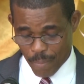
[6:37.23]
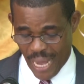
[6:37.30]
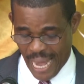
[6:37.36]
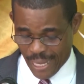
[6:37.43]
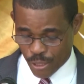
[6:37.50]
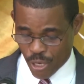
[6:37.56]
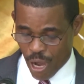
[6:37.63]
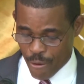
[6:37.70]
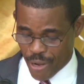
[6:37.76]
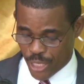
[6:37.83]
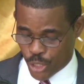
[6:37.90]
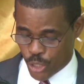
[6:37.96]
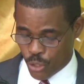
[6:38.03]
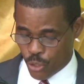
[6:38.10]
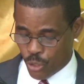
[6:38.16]
I
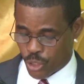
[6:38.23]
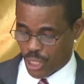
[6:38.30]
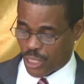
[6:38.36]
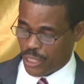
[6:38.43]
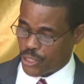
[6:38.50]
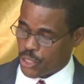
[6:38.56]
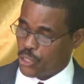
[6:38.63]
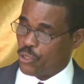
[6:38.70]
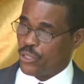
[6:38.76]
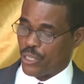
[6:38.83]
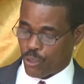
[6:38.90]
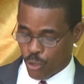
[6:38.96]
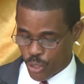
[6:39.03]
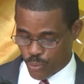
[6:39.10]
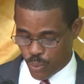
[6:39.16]
encourage you to continue the
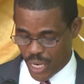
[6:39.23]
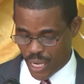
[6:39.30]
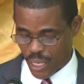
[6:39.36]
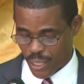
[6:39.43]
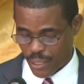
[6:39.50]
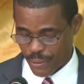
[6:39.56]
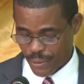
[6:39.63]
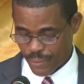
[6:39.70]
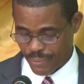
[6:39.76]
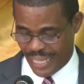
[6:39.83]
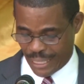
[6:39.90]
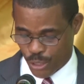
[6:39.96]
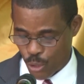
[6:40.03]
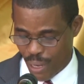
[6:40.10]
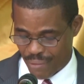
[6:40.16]
good work
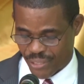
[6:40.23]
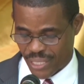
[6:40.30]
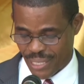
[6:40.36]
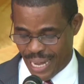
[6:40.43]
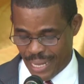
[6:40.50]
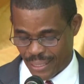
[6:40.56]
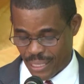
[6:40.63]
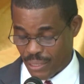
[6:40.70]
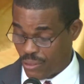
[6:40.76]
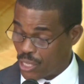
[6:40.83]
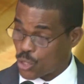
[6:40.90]
that you have started.